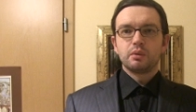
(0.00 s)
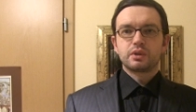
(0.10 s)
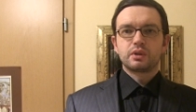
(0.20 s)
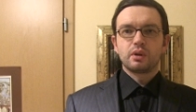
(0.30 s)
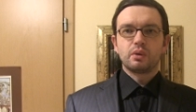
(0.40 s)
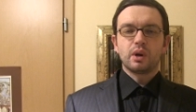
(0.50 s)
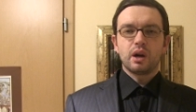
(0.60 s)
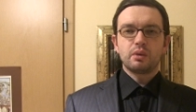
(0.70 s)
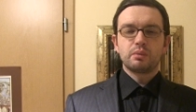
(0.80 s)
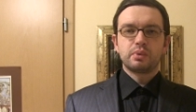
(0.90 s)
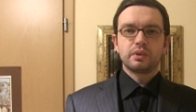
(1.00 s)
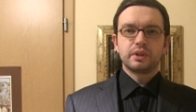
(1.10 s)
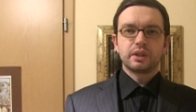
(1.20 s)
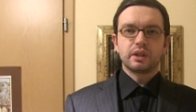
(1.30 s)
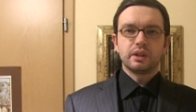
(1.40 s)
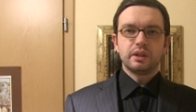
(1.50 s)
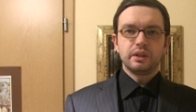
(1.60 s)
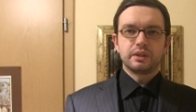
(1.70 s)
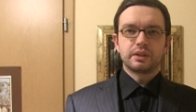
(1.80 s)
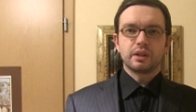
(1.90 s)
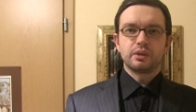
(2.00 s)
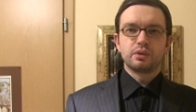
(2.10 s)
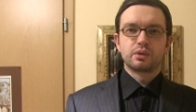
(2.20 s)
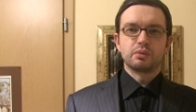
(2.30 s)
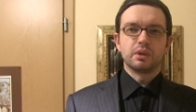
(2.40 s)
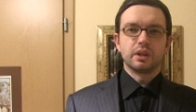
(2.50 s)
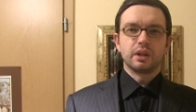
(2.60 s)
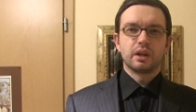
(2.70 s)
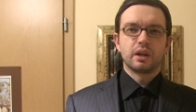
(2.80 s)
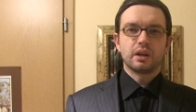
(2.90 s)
So our political elites are usually,